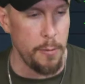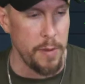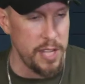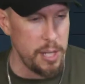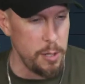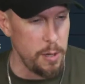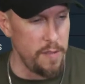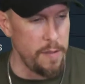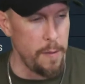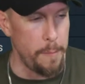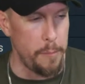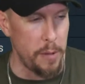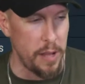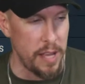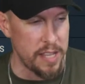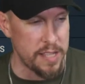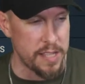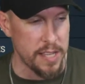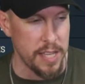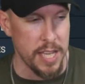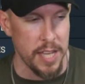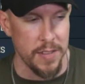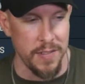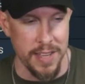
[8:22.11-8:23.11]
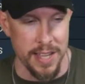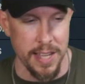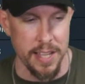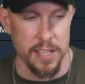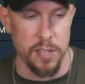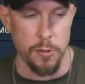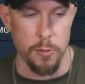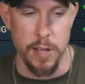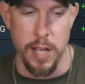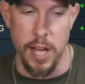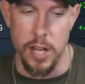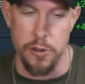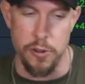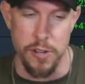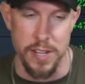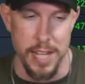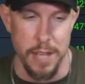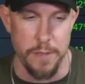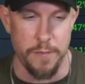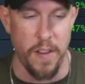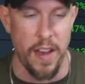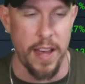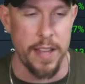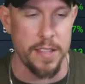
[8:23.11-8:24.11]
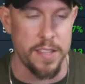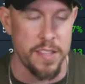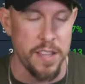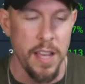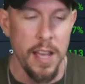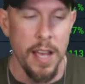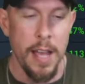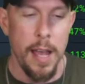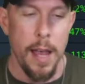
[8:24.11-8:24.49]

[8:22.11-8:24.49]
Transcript: We do have a blessing giving us three hundred defense,